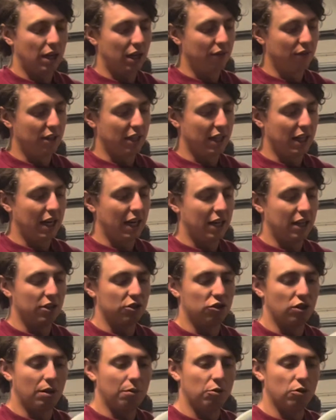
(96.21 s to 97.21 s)
Kind of a get out of
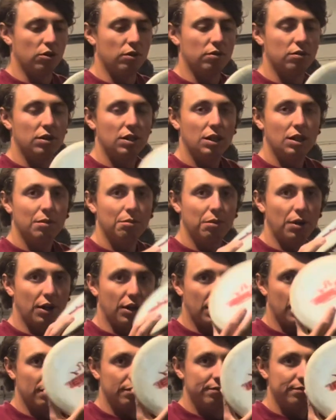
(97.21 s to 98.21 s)
trouble
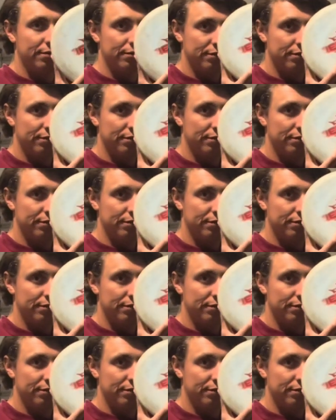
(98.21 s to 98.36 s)
putter.